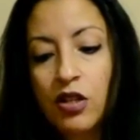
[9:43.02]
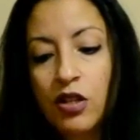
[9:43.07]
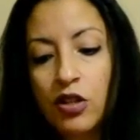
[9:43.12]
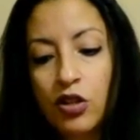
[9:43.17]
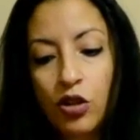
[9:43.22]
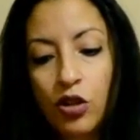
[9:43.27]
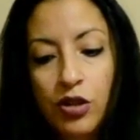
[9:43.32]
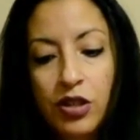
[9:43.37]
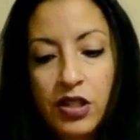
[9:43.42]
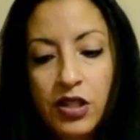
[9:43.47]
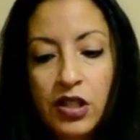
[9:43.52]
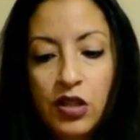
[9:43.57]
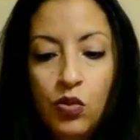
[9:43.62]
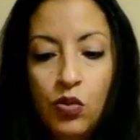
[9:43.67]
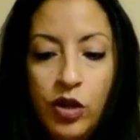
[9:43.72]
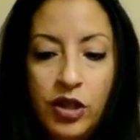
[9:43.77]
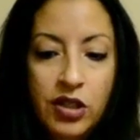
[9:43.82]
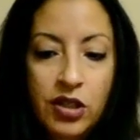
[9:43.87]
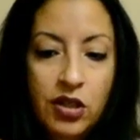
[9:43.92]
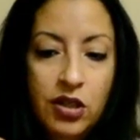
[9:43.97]
So this is
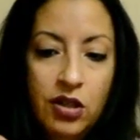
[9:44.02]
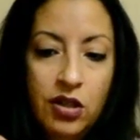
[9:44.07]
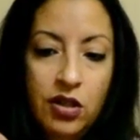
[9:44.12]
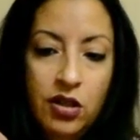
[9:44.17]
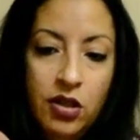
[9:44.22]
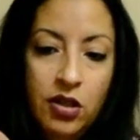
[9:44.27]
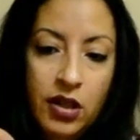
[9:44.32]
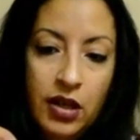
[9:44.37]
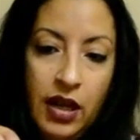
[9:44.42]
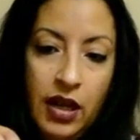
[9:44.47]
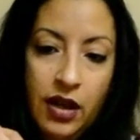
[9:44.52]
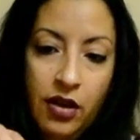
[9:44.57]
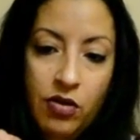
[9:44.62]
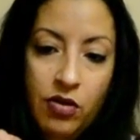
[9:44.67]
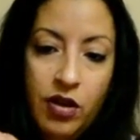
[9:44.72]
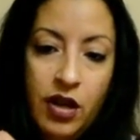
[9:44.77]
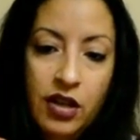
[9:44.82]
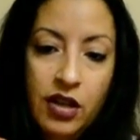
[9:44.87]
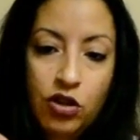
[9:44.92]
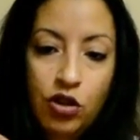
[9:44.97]
what it's going to look like, okay?